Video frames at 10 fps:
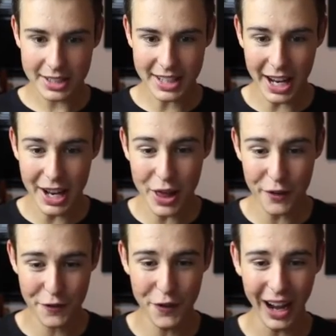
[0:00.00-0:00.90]
He's getting
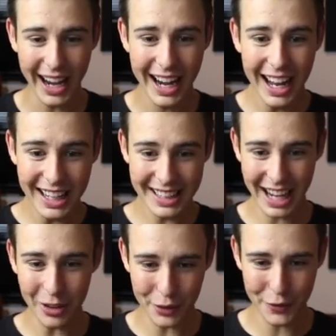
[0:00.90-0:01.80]
out of the fight! Get
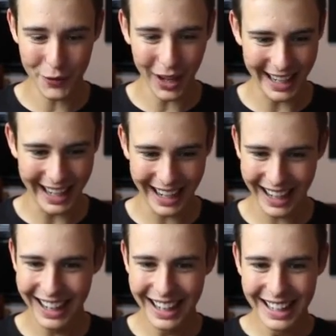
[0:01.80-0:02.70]
out of the
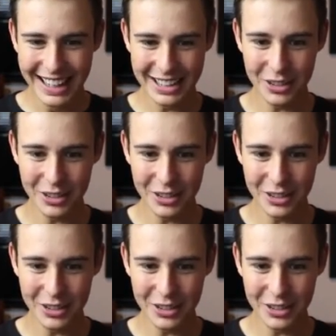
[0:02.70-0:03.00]
fight!